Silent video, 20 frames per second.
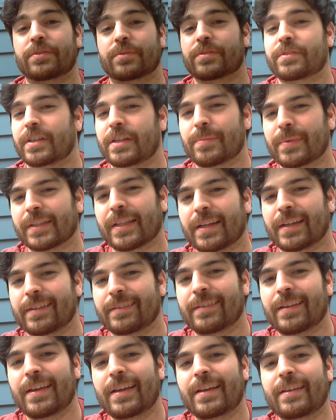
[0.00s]
cinema line
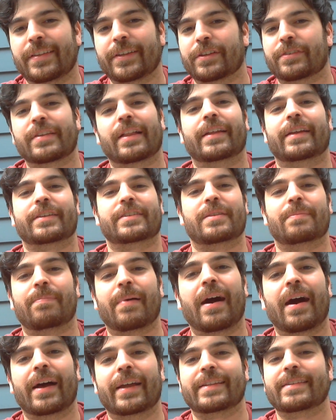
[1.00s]
that you're telling us to
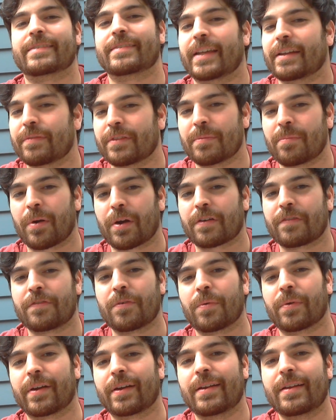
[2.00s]
buy instead of the Mark
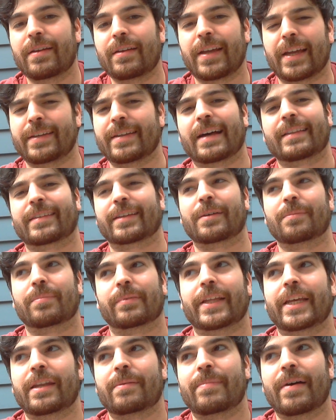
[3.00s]
IV, and not to
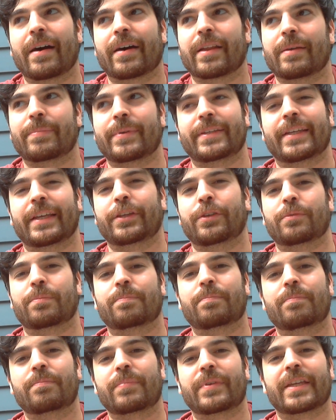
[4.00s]
complain about it, but yet you
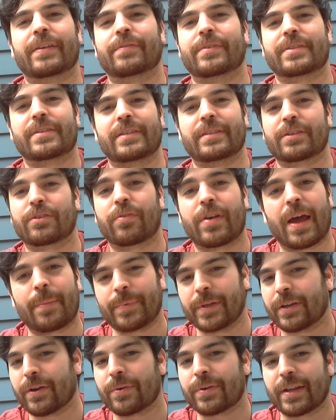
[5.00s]
give us these
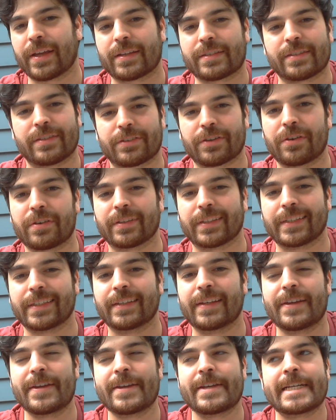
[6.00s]
crappy codecs internally.
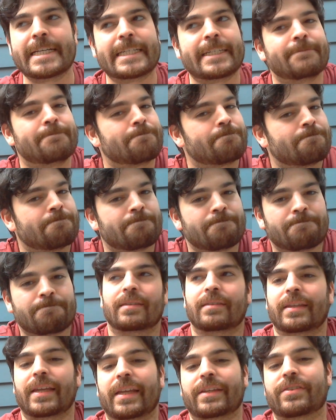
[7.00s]

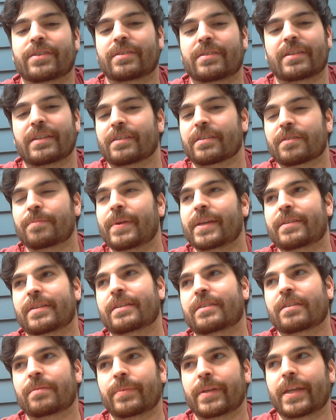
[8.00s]
It doesn't make sense
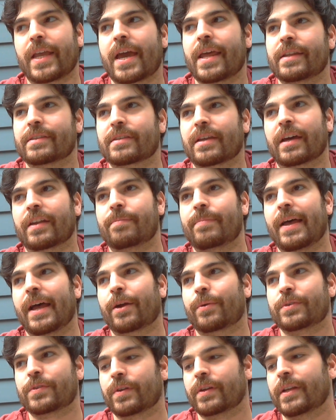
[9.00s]
to me. Canon's kind of
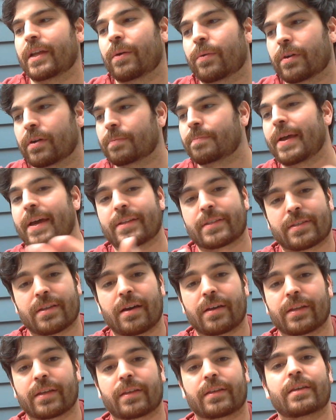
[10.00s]
backwards right now, where
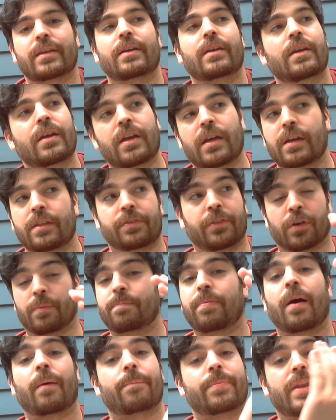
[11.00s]
Panasonic, they're
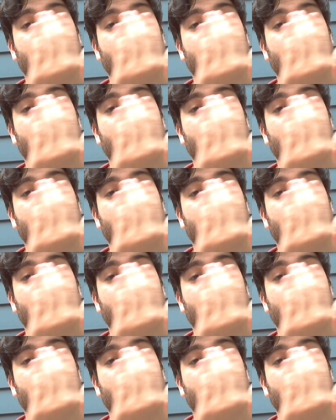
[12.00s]
pumping